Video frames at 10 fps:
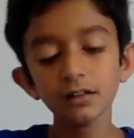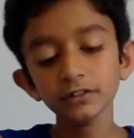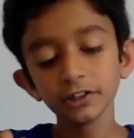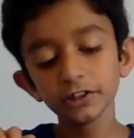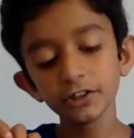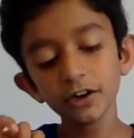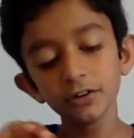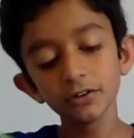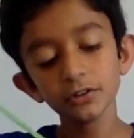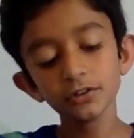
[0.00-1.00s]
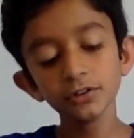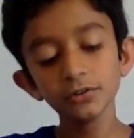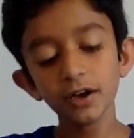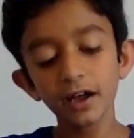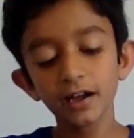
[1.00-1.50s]
There you go,
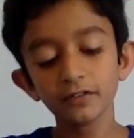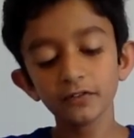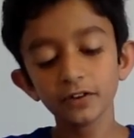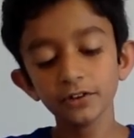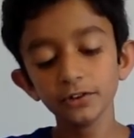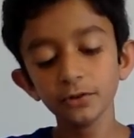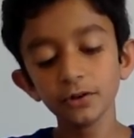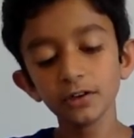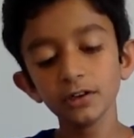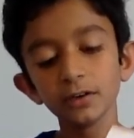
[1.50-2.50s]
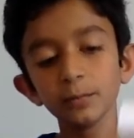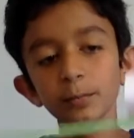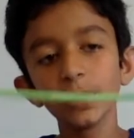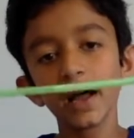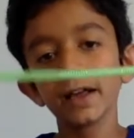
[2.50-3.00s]
you have your
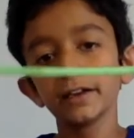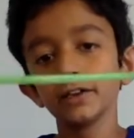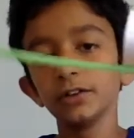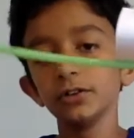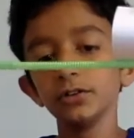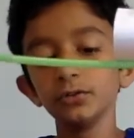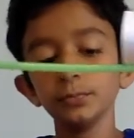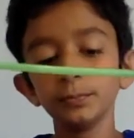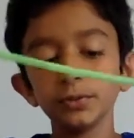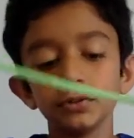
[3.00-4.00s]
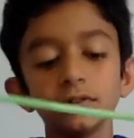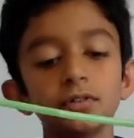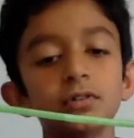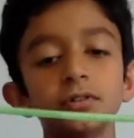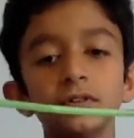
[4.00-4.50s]
back hoop.
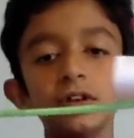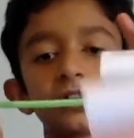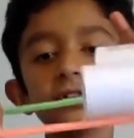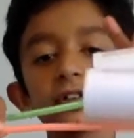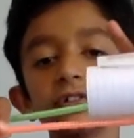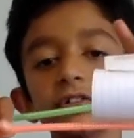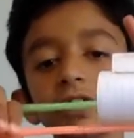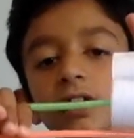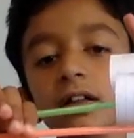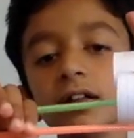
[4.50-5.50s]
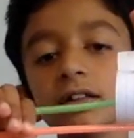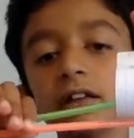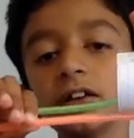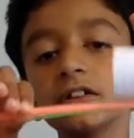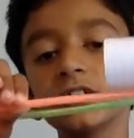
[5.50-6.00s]
As you can see,
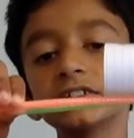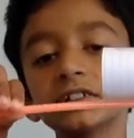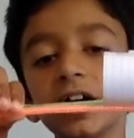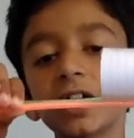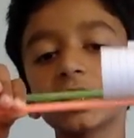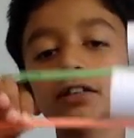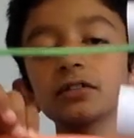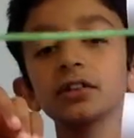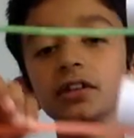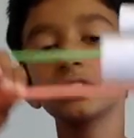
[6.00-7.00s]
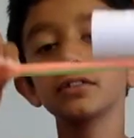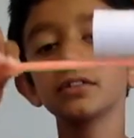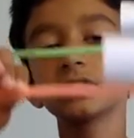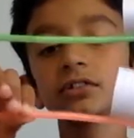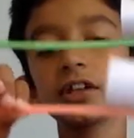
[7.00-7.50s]
they're exactly
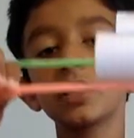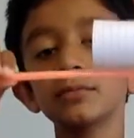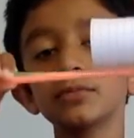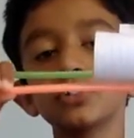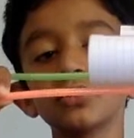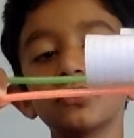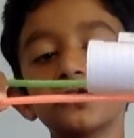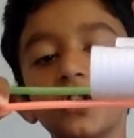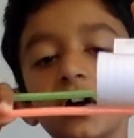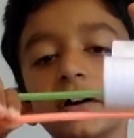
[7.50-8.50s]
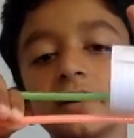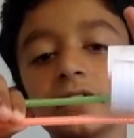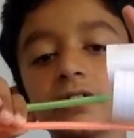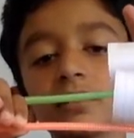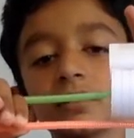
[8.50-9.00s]
the same so far.
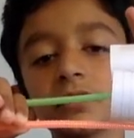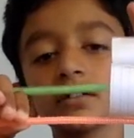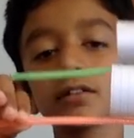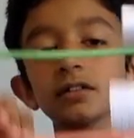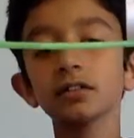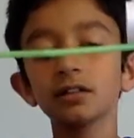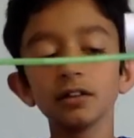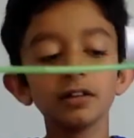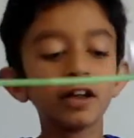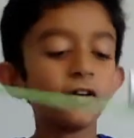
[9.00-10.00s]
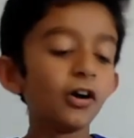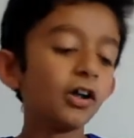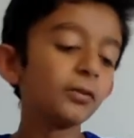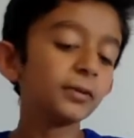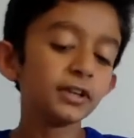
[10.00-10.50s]
Now,
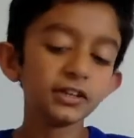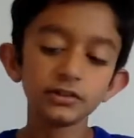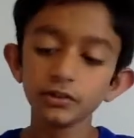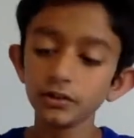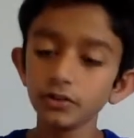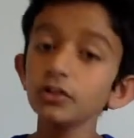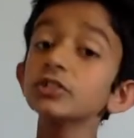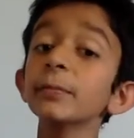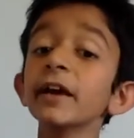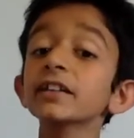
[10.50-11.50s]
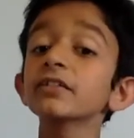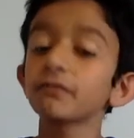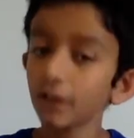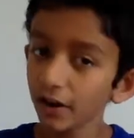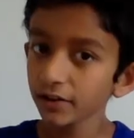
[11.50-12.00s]
all we need to do is make the
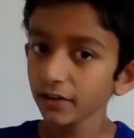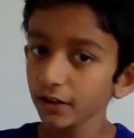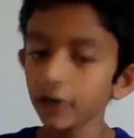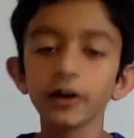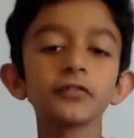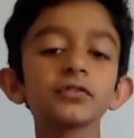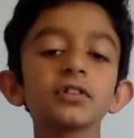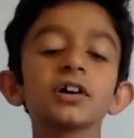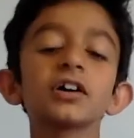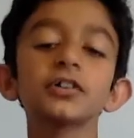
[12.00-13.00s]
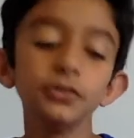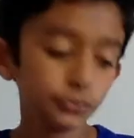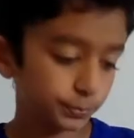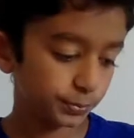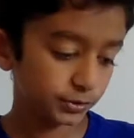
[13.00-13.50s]
front of the hoop.